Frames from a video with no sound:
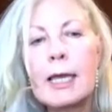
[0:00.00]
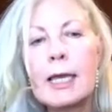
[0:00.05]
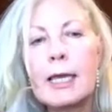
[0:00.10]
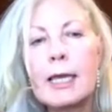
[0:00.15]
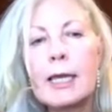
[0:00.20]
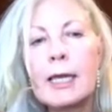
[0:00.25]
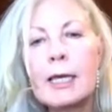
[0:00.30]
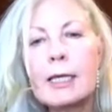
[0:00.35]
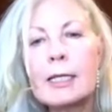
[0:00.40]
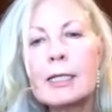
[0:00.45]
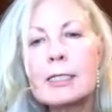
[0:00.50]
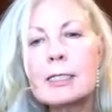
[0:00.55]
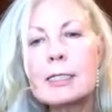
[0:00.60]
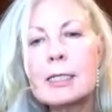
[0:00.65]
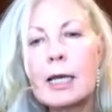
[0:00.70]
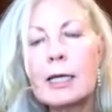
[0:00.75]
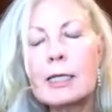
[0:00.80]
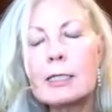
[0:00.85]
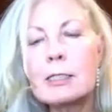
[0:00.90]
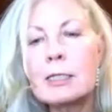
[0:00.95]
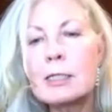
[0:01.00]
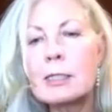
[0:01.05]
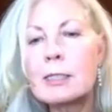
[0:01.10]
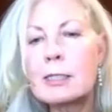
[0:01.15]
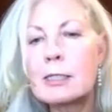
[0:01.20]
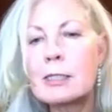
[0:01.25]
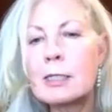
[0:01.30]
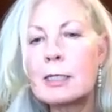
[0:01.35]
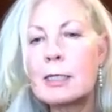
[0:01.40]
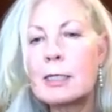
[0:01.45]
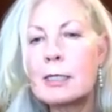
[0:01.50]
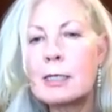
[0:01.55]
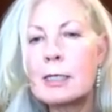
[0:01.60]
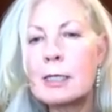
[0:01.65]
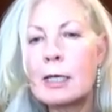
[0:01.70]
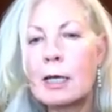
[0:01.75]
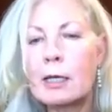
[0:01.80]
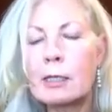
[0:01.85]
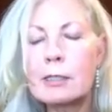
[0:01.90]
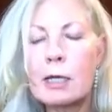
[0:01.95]
And I did
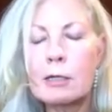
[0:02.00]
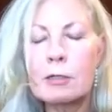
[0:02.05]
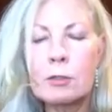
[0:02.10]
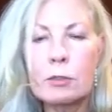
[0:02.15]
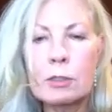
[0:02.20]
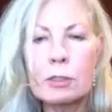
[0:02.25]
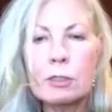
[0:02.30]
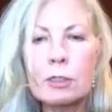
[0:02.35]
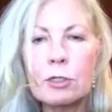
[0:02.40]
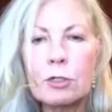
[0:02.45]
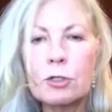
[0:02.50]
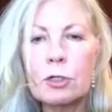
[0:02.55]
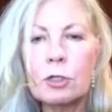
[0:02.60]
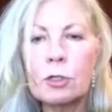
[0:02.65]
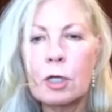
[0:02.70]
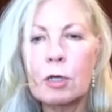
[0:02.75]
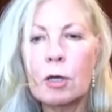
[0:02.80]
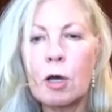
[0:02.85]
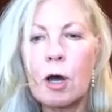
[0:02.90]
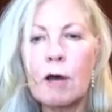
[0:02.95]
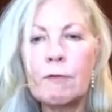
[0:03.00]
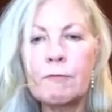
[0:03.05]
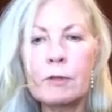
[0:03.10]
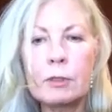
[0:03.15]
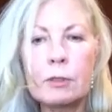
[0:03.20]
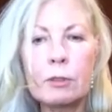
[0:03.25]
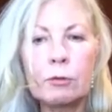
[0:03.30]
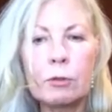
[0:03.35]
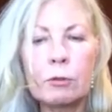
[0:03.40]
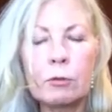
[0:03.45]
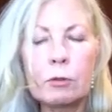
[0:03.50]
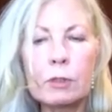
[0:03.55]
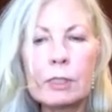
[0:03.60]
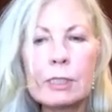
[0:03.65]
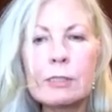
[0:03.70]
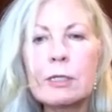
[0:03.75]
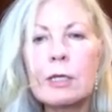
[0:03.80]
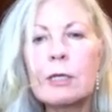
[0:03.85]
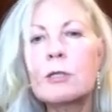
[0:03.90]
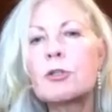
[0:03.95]
see Dr. Atisha often in the early
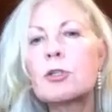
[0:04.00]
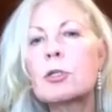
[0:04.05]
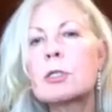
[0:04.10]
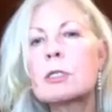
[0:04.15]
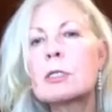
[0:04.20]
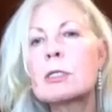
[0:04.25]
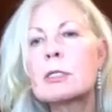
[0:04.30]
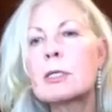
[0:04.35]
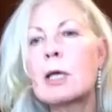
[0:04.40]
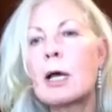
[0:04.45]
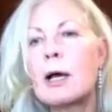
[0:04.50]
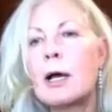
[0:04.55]
stages.